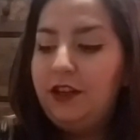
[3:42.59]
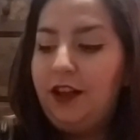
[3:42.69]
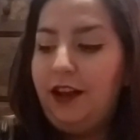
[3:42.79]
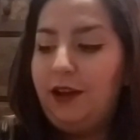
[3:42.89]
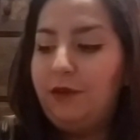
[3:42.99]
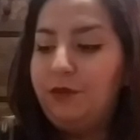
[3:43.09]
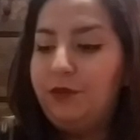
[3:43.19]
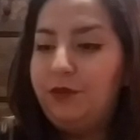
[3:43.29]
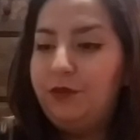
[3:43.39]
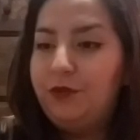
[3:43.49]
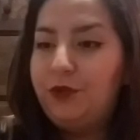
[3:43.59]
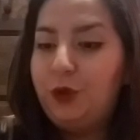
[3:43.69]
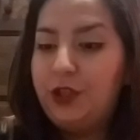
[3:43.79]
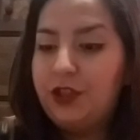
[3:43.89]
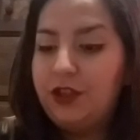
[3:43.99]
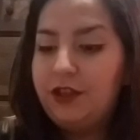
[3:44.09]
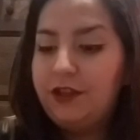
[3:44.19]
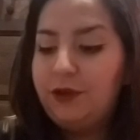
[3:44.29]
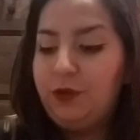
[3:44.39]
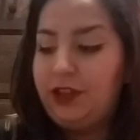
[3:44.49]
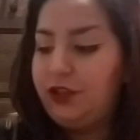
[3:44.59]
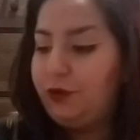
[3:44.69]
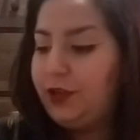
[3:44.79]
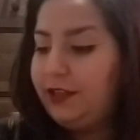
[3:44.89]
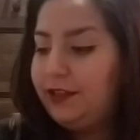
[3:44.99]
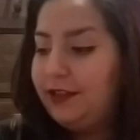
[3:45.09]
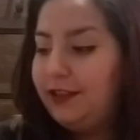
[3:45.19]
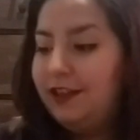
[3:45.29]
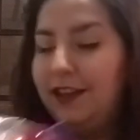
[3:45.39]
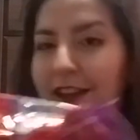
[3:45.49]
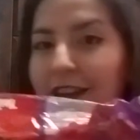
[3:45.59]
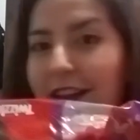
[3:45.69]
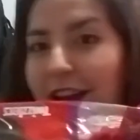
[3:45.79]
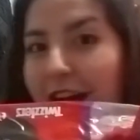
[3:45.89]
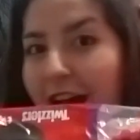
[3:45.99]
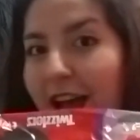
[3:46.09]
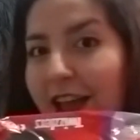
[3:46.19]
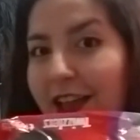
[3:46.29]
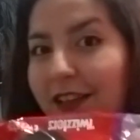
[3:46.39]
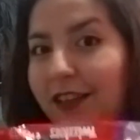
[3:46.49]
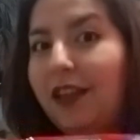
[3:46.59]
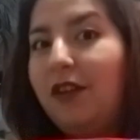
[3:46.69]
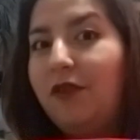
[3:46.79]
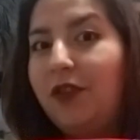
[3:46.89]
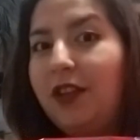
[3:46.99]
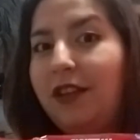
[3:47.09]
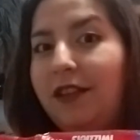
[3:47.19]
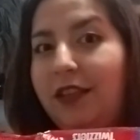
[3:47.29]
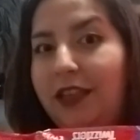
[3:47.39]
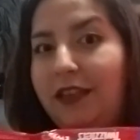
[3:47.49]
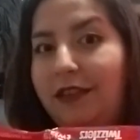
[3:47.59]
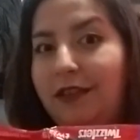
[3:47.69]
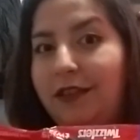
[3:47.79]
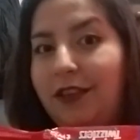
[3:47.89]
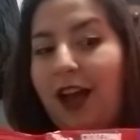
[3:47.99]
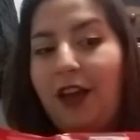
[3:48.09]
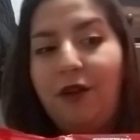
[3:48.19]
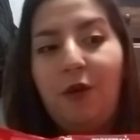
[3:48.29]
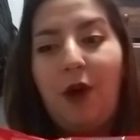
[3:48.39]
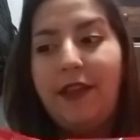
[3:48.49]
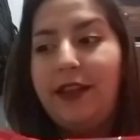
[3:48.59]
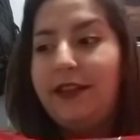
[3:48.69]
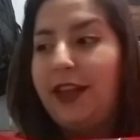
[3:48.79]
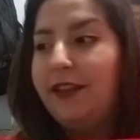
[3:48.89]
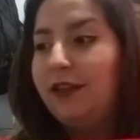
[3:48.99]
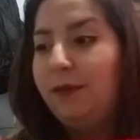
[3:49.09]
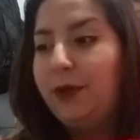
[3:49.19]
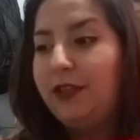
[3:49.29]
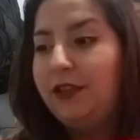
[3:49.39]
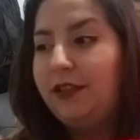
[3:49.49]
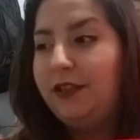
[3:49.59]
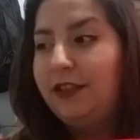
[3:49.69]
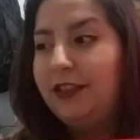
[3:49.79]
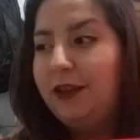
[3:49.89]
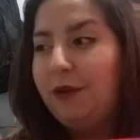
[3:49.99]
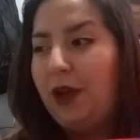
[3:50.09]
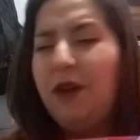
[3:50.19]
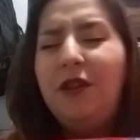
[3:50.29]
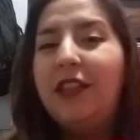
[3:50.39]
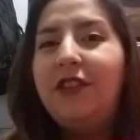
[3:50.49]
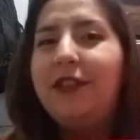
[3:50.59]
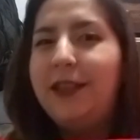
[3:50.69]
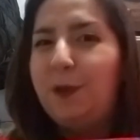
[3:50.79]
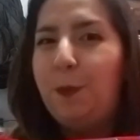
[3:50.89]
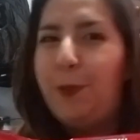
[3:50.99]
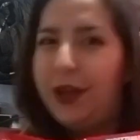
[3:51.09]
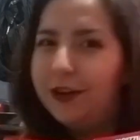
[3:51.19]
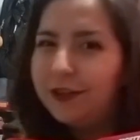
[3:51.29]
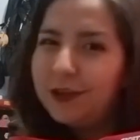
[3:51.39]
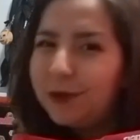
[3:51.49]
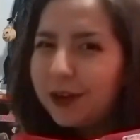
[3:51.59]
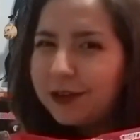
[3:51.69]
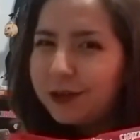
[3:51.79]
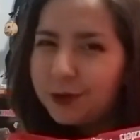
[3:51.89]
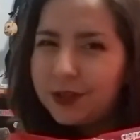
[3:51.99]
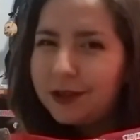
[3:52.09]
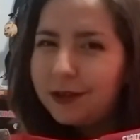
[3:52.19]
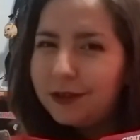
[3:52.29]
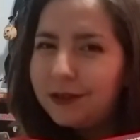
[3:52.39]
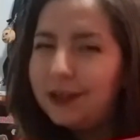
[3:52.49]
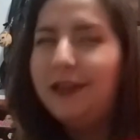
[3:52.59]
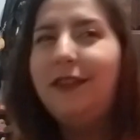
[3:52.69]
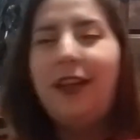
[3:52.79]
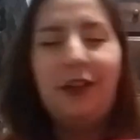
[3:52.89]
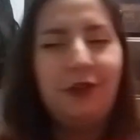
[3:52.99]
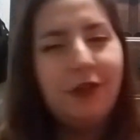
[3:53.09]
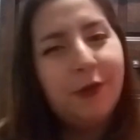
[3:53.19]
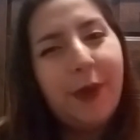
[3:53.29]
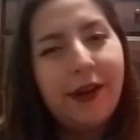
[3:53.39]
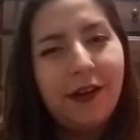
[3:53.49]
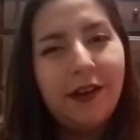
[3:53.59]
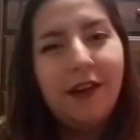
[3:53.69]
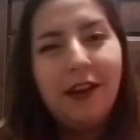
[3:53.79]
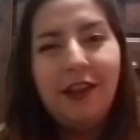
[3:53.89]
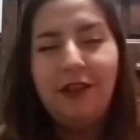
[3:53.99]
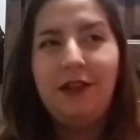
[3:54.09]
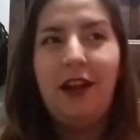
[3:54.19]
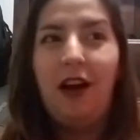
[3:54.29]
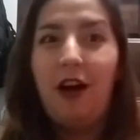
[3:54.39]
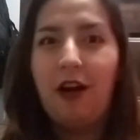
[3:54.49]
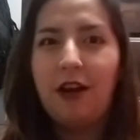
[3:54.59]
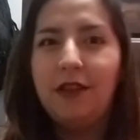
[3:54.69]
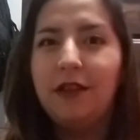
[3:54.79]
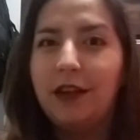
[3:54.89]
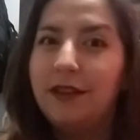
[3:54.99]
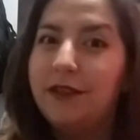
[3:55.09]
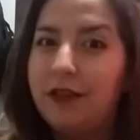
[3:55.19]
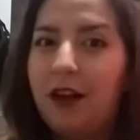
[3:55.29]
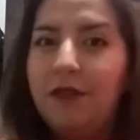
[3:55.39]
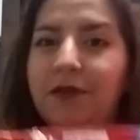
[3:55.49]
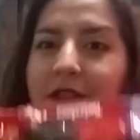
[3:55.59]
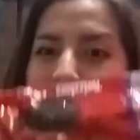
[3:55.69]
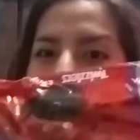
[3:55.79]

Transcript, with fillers: Twizzlers with the twist, I love these. I don't know why they taste a little bit, I don't know, they just taste better than regular Twizzlers, and the texture is better. They're not hard, they're kind of soft.